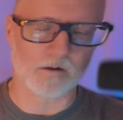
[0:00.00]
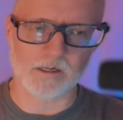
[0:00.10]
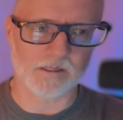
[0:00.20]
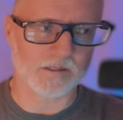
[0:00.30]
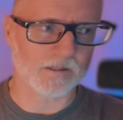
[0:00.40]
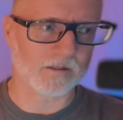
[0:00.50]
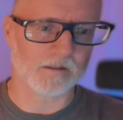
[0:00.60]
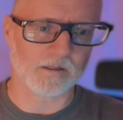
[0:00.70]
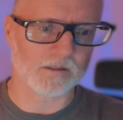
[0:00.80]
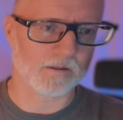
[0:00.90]
is
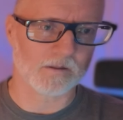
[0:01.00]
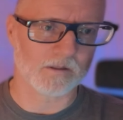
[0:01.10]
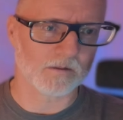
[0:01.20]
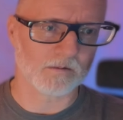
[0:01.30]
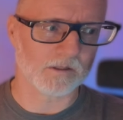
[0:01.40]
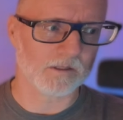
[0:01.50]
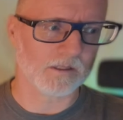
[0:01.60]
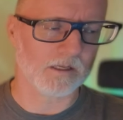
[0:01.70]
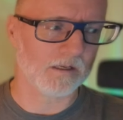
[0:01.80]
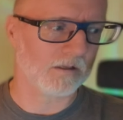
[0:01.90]
the is is really the
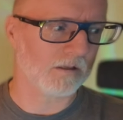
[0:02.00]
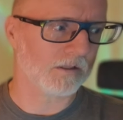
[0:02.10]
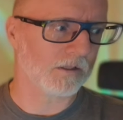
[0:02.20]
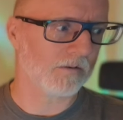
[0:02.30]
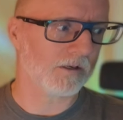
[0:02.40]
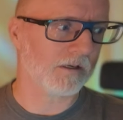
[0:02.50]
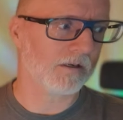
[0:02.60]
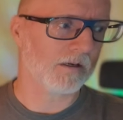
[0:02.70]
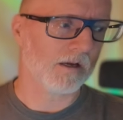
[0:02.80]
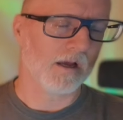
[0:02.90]
key to longevity,
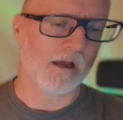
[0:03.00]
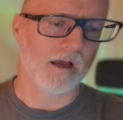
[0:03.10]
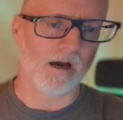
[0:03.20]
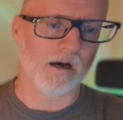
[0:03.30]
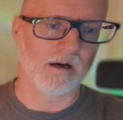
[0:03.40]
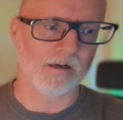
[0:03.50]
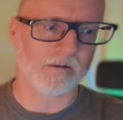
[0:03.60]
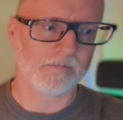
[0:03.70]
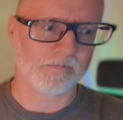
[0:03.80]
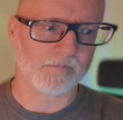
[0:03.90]

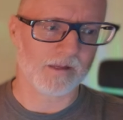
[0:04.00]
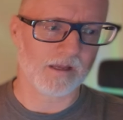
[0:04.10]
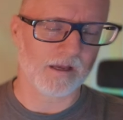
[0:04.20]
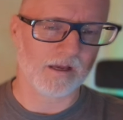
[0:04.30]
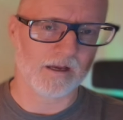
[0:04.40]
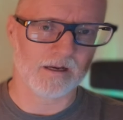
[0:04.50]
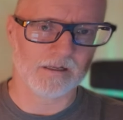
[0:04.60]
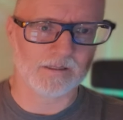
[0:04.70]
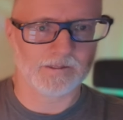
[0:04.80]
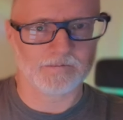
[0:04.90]
um,
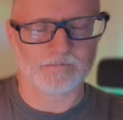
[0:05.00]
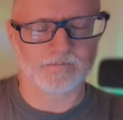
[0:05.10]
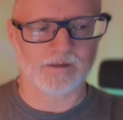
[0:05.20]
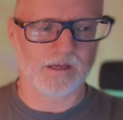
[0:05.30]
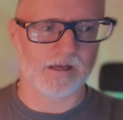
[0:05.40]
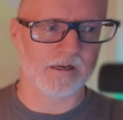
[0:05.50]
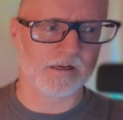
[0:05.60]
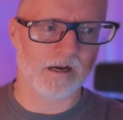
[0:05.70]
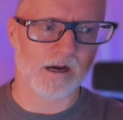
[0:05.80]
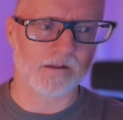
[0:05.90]
and
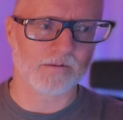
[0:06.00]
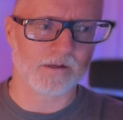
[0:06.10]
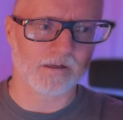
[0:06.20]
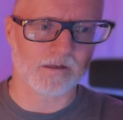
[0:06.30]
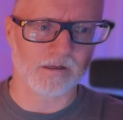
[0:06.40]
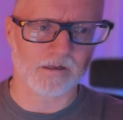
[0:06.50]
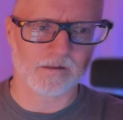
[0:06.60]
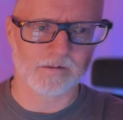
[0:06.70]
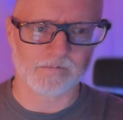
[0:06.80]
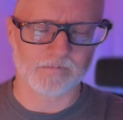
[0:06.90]
and I think
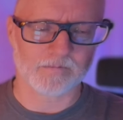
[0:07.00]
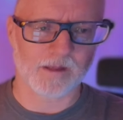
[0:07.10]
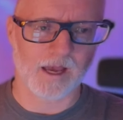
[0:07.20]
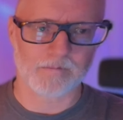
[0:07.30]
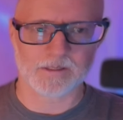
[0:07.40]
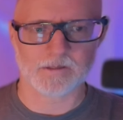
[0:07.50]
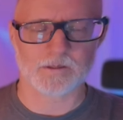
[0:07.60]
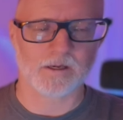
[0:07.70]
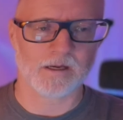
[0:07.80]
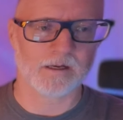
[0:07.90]
uh, happiness
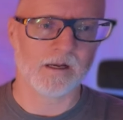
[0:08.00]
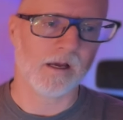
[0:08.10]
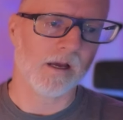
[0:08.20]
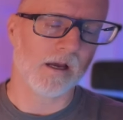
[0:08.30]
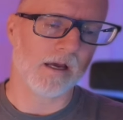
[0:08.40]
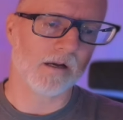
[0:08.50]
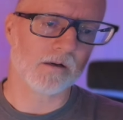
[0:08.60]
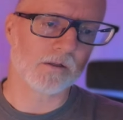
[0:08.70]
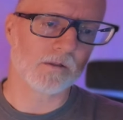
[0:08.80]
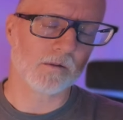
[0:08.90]
and and it
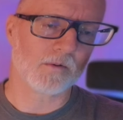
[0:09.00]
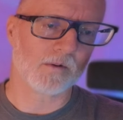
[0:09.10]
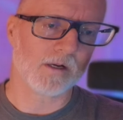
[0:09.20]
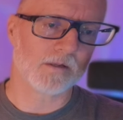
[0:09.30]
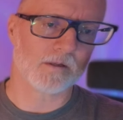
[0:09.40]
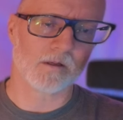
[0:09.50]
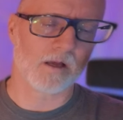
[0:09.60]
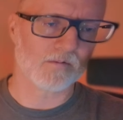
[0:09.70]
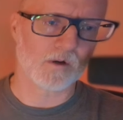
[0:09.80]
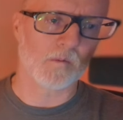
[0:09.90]
also provides a lot
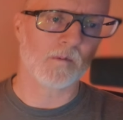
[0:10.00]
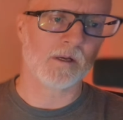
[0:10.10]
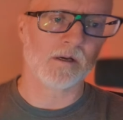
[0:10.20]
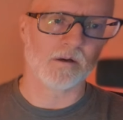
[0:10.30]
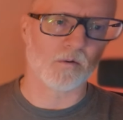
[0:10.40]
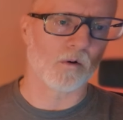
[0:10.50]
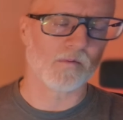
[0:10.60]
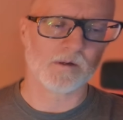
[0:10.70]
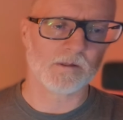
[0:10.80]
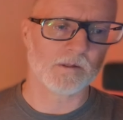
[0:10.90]
of dopamine and
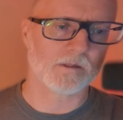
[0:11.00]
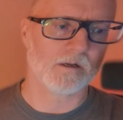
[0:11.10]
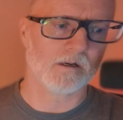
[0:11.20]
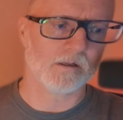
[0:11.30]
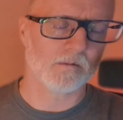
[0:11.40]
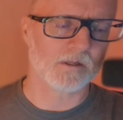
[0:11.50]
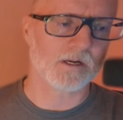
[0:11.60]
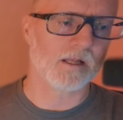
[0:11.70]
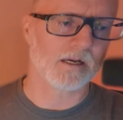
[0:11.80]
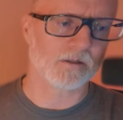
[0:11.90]
endorphins. Uh, the reason
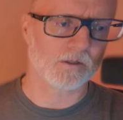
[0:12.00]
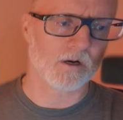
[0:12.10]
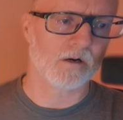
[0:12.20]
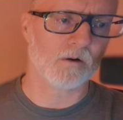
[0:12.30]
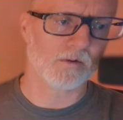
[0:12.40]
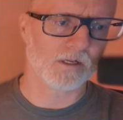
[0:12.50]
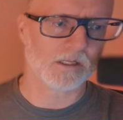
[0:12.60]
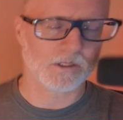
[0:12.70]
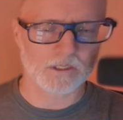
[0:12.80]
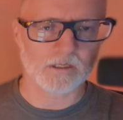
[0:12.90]
I like Ashtanga over Tai
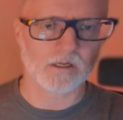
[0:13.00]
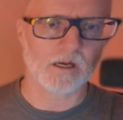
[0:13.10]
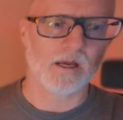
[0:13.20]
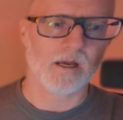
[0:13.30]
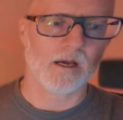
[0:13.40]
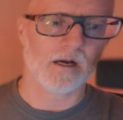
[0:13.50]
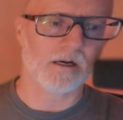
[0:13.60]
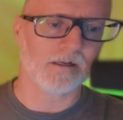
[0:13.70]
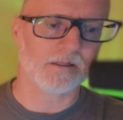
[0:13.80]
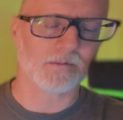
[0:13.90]
Chi
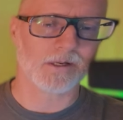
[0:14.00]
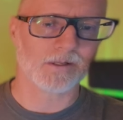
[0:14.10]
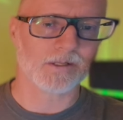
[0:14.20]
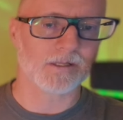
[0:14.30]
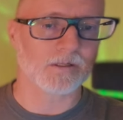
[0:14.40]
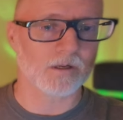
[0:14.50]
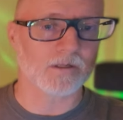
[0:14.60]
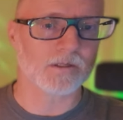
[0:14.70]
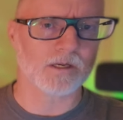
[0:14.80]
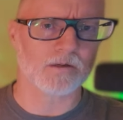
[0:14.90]
uh, is because it
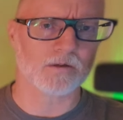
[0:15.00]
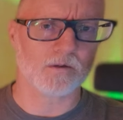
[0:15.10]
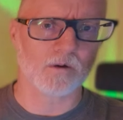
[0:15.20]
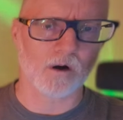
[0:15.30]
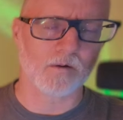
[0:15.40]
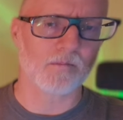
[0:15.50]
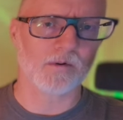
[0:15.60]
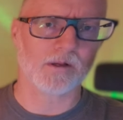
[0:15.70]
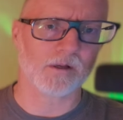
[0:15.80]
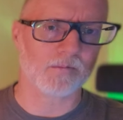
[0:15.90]
does get you heart
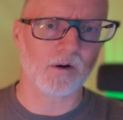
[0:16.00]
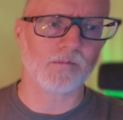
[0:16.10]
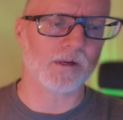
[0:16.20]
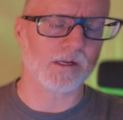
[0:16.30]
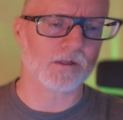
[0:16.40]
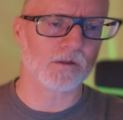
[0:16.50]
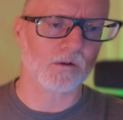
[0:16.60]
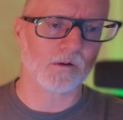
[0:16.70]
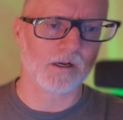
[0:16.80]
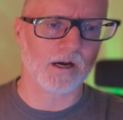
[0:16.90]
breathing and pumping. And
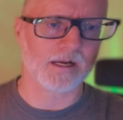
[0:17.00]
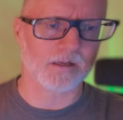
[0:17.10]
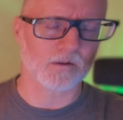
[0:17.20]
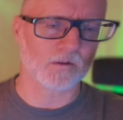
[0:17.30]
so uh, I get those